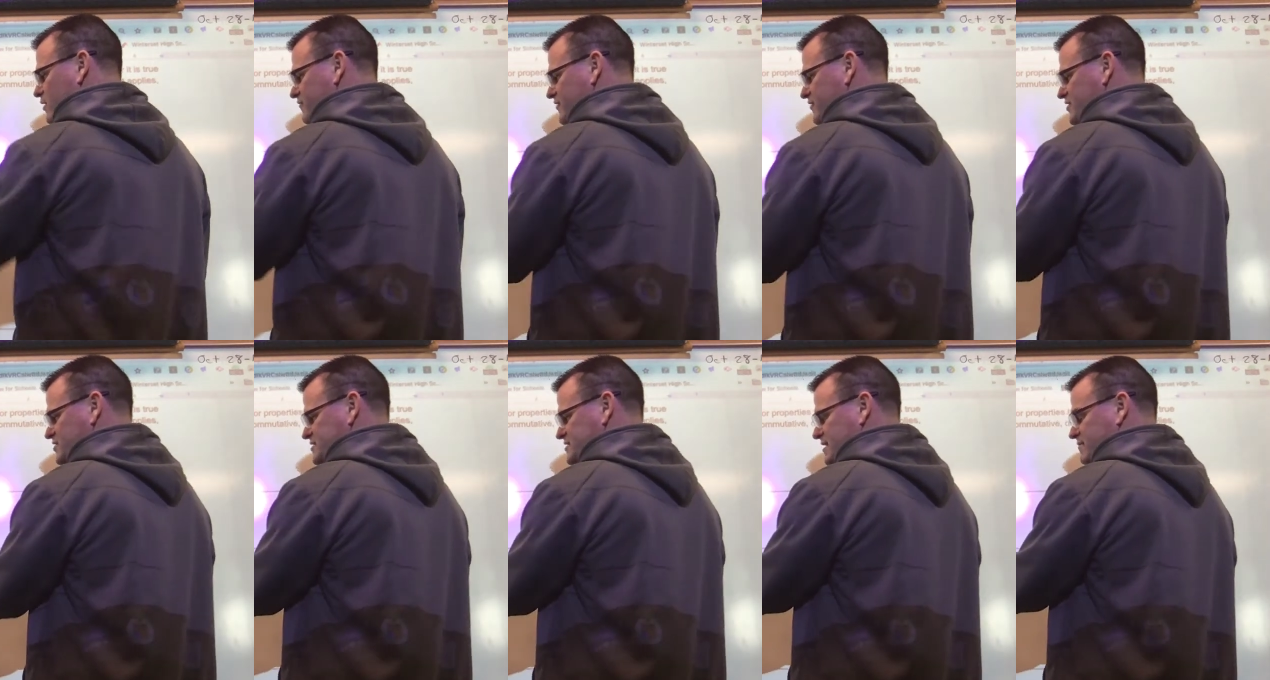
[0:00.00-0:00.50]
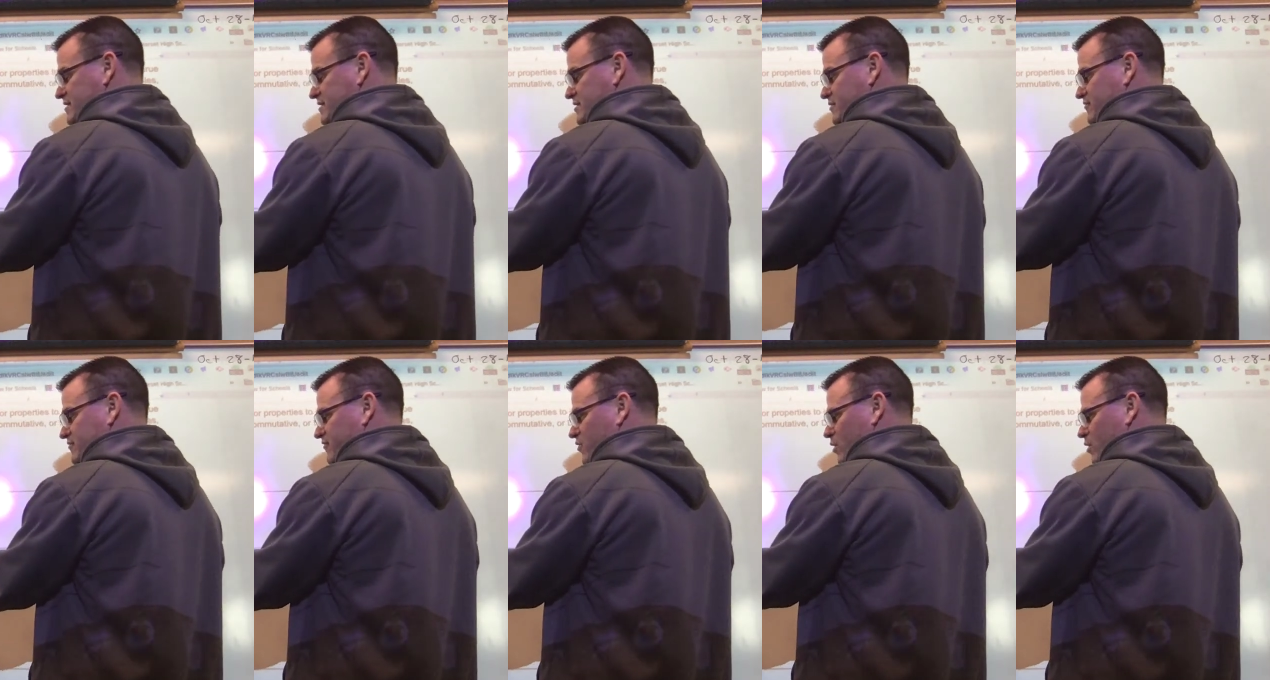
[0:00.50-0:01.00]
first, I'm going to do
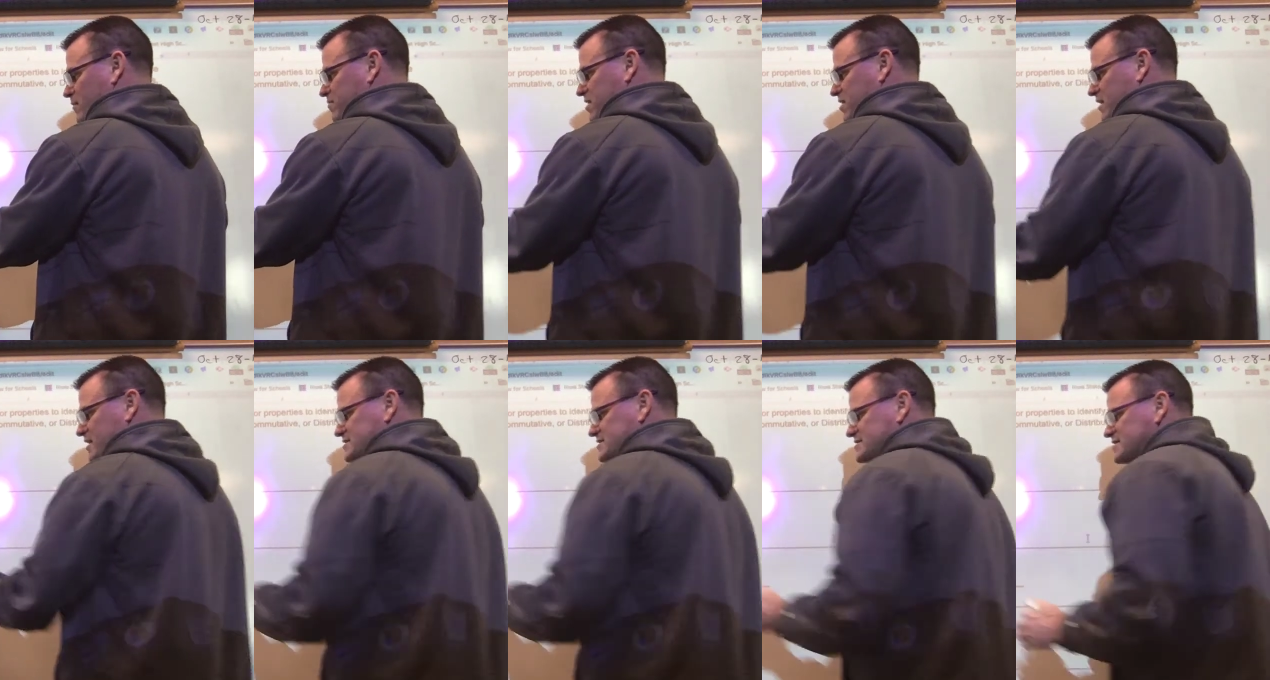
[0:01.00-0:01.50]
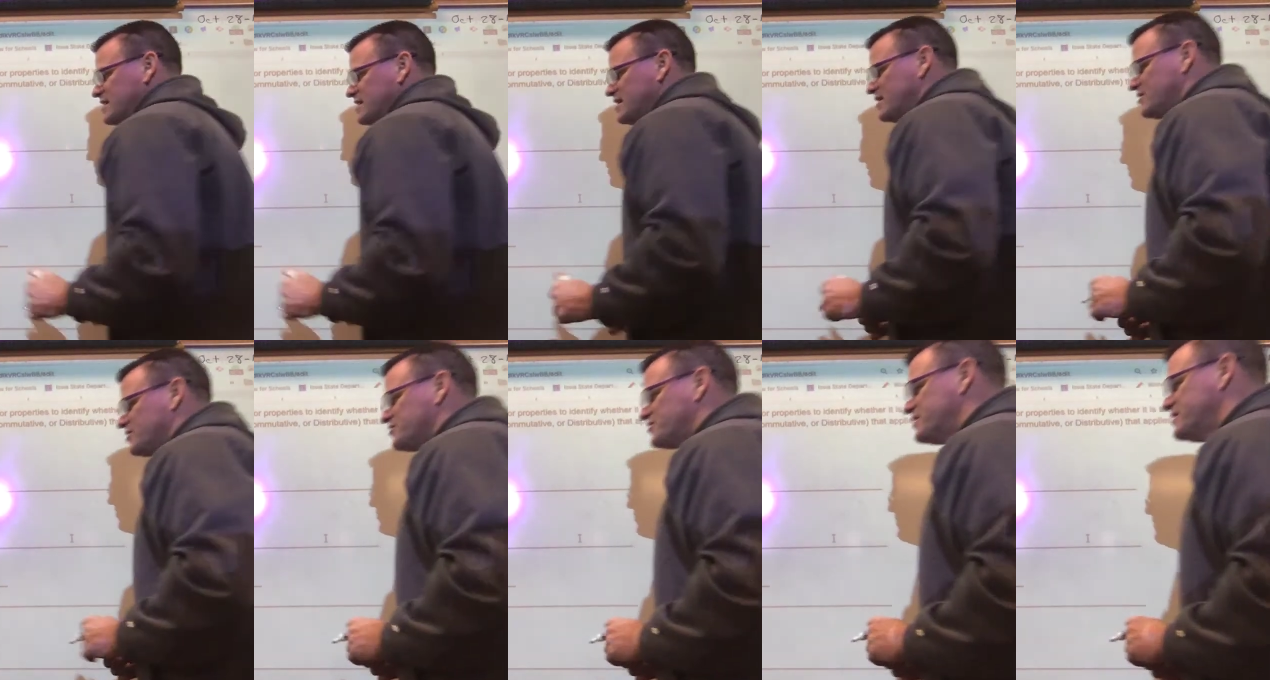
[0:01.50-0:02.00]
4 plus
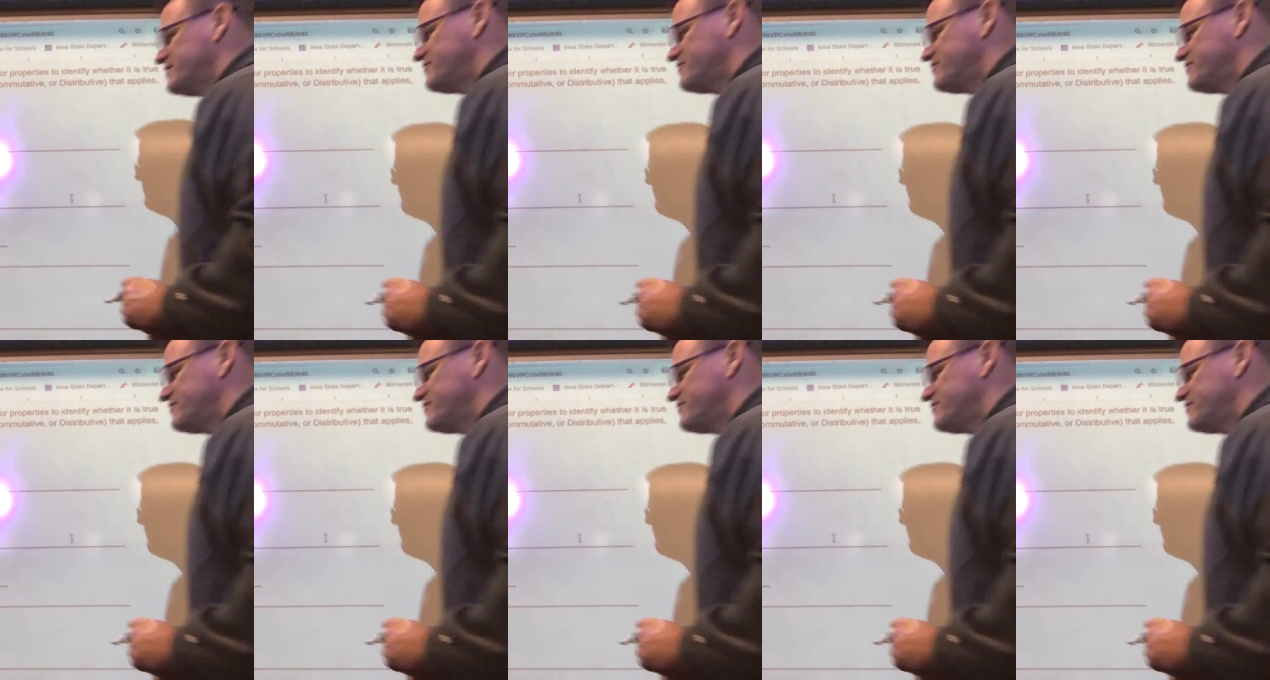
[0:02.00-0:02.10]
3